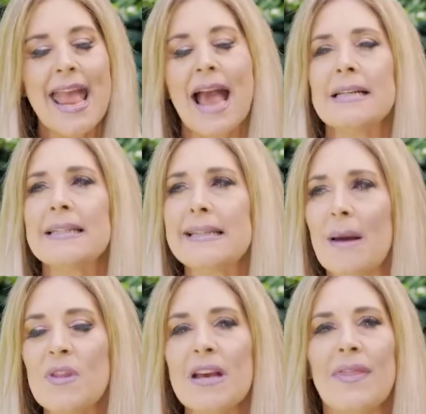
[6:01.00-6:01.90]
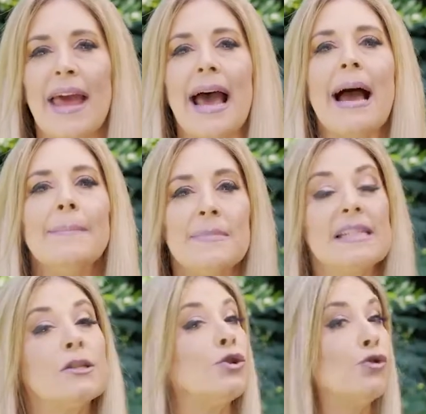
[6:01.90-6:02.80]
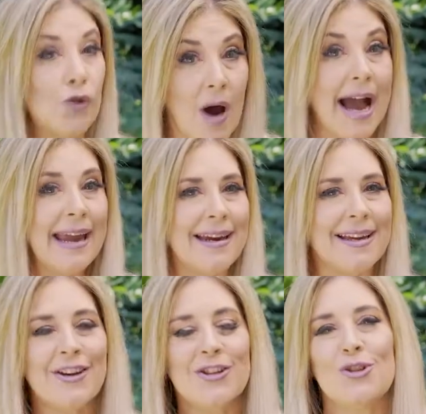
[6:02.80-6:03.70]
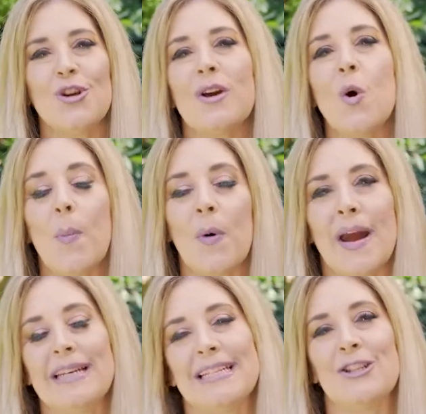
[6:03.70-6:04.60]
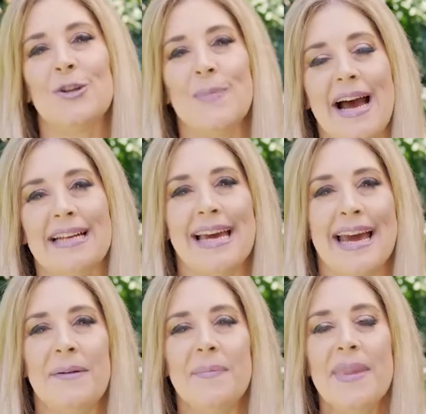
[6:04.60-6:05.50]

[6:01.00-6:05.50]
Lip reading: and it's something that I'm still trying to incorporate into my day.